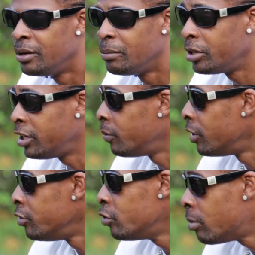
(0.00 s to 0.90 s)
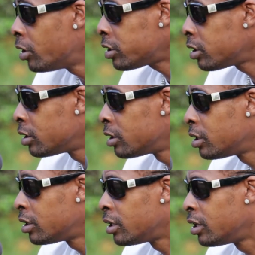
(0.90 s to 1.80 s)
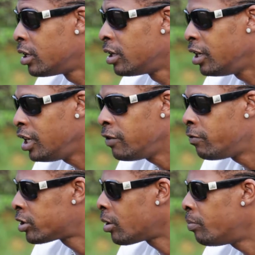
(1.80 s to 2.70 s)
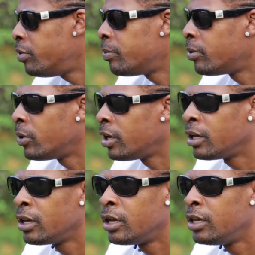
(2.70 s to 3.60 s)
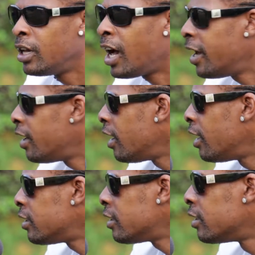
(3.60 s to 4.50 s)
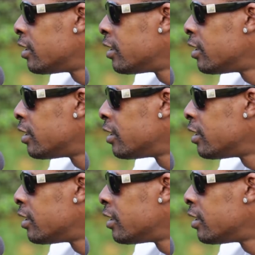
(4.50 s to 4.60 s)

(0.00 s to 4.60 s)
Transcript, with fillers: But then when you boss, even some people where you idolize